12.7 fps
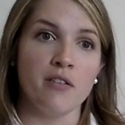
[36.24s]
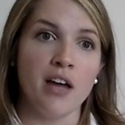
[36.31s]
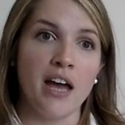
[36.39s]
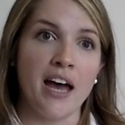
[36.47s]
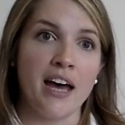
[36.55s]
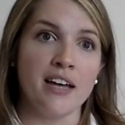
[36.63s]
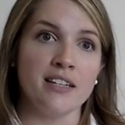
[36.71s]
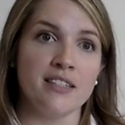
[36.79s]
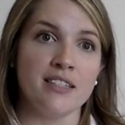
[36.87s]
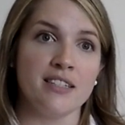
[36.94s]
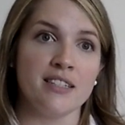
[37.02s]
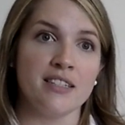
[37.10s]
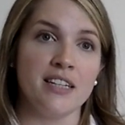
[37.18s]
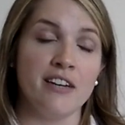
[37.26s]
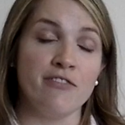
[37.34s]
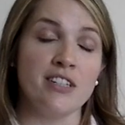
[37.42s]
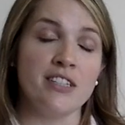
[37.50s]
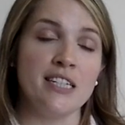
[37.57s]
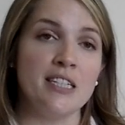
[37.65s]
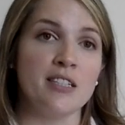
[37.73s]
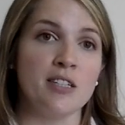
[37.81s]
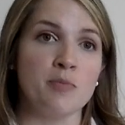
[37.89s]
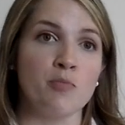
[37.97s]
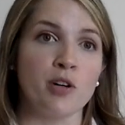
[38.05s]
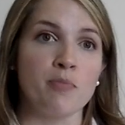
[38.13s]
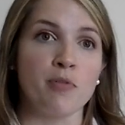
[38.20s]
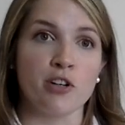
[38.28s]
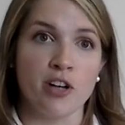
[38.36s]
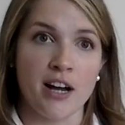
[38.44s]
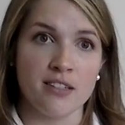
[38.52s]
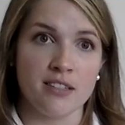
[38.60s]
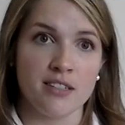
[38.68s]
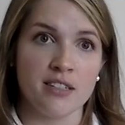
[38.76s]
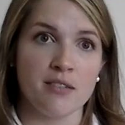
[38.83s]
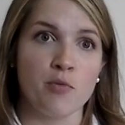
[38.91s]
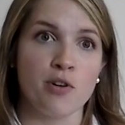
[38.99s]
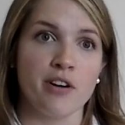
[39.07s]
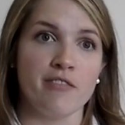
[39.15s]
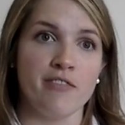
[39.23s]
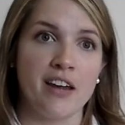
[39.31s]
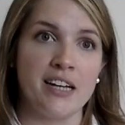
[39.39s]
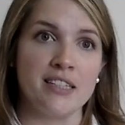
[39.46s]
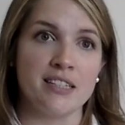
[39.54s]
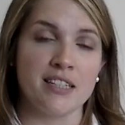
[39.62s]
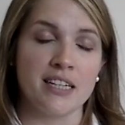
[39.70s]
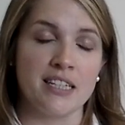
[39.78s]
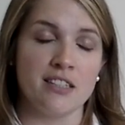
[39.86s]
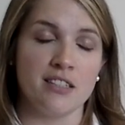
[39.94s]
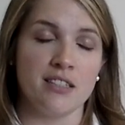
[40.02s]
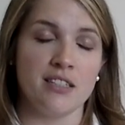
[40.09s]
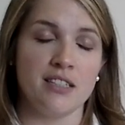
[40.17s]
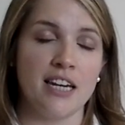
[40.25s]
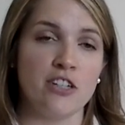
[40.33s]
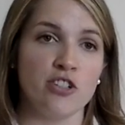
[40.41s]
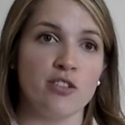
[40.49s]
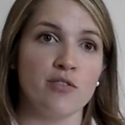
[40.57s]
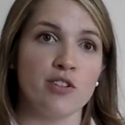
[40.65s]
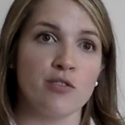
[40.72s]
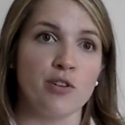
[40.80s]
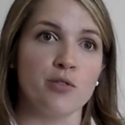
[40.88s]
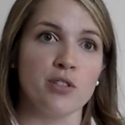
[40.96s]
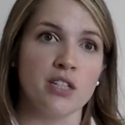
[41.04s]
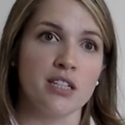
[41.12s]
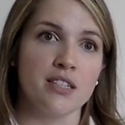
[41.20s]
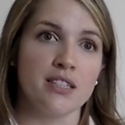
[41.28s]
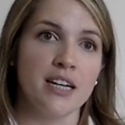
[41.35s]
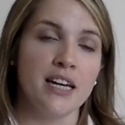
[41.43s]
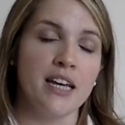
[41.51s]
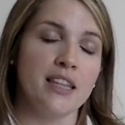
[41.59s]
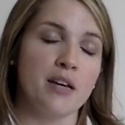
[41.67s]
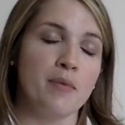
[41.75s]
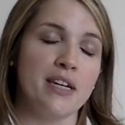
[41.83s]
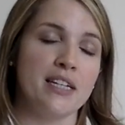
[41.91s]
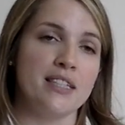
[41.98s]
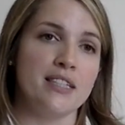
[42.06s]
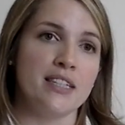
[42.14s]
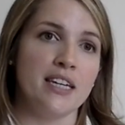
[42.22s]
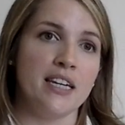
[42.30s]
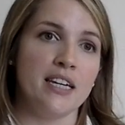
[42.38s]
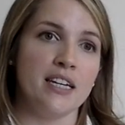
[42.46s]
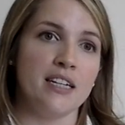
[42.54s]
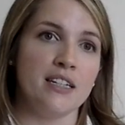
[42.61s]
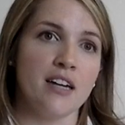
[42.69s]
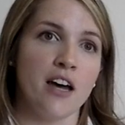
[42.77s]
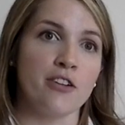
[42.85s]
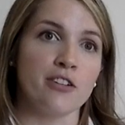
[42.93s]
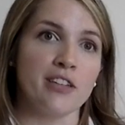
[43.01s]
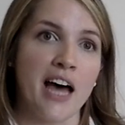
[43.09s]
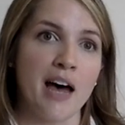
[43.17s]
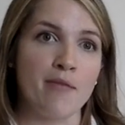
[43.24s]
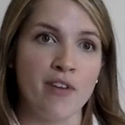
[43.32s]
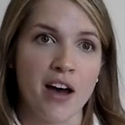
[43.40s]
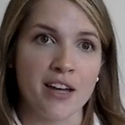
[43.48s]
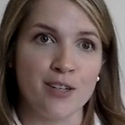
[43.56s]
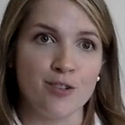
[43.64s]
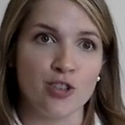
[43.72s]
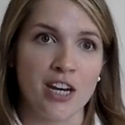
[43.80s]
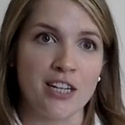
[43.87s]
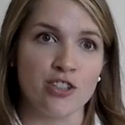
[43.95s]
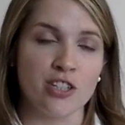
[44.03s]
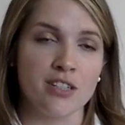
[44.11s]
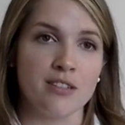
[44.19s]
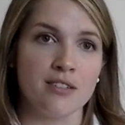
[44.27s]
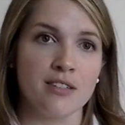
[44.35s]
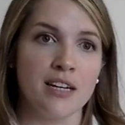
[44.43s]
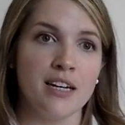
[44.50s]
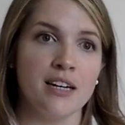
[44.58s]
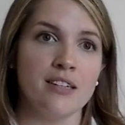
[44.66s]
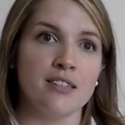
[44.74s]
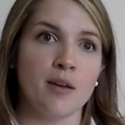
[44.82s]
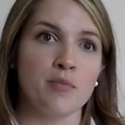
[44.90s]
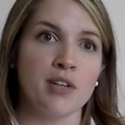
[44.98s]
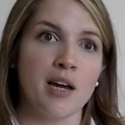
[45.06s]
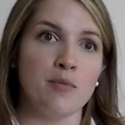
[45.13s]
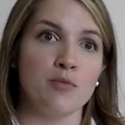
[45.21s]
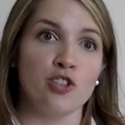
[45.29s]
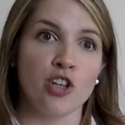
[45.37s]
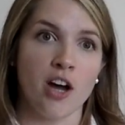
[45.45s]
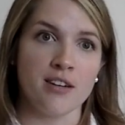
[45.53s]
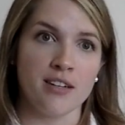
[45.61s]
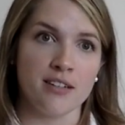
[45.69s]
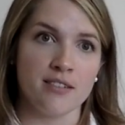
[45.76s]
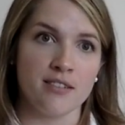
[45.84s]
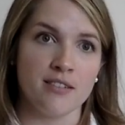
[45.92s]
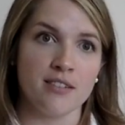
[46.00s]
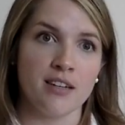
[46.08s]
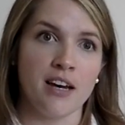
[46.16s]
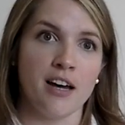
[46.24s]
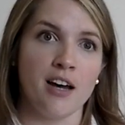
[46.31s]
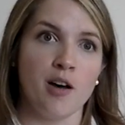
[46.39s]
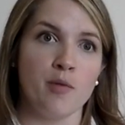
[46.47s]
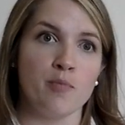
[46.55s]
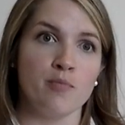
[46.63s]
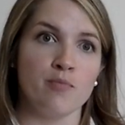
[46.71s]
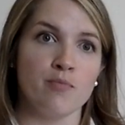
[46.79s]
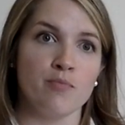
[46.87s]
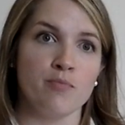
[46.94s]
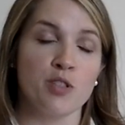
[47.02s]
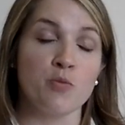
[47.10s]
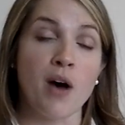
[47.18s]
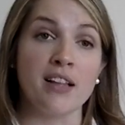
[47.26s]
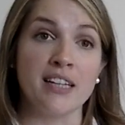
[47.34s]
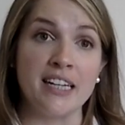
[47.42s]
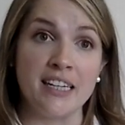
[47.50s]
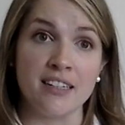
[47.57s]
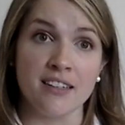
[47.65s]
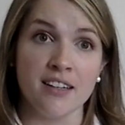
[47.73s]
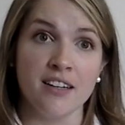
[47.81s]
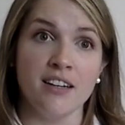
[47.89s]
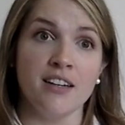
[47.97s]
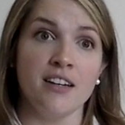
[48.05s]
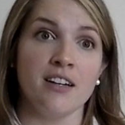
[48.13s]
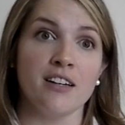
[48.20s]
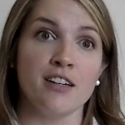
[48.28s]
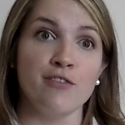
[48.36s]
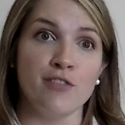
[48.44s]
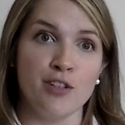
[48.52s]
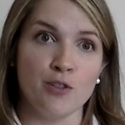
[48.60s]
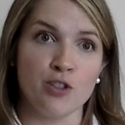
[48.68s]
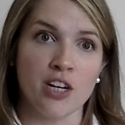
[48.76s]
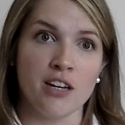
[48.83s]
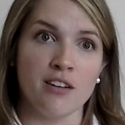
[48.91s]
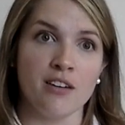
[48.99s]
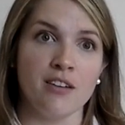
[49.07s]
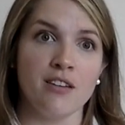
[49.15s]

As if disease is more progressed, more advanced, like stages of cirrhosis, then we can see other lab value changes, sometimes jaundice, swelling, confusion,